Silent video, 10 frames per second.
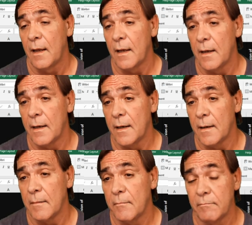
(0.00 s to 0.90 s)

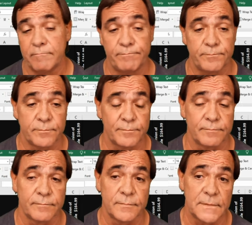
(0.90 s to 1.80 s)
Like
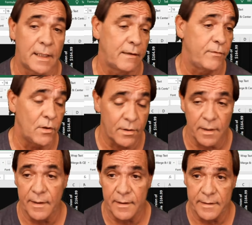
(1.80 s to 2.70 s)
if you look
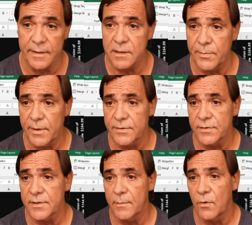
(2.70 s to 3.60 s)
on AliExpress
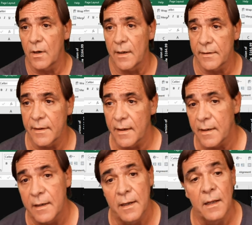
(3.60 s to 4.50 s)
or somewhere like
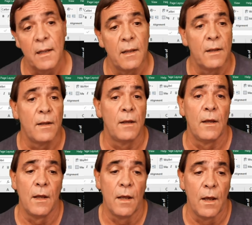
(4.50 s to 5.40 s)
that.
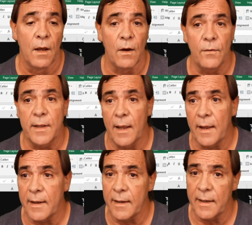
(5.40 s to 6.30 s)

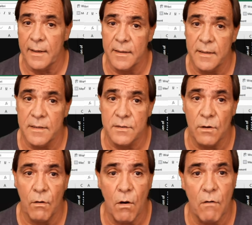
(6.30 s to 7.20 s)
Okay.
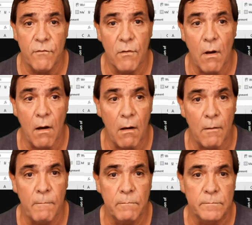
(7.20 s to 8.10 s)
So
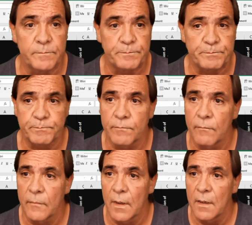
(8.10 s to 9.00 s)
overall,
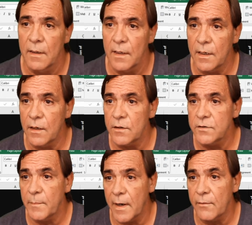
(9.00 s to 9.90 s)

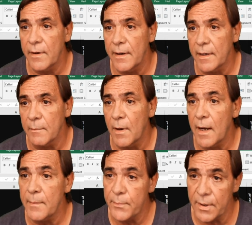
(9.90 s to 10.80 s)
here's my rating,
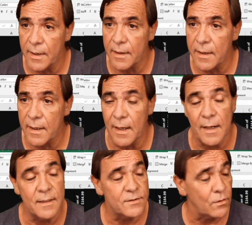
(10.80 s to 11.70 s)
my pick,
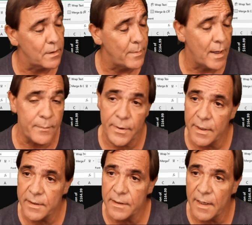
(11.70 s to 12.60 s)
and it's only my
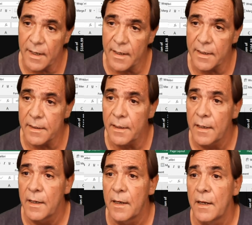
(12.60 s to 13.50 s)
opinion, and
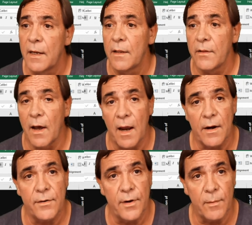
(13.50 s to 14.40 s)
the
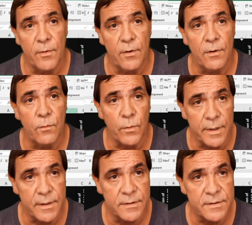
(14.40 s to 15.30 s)
higher number
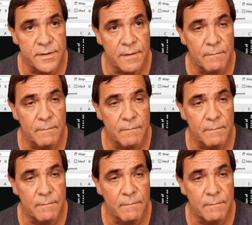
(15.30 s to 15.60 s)
wins.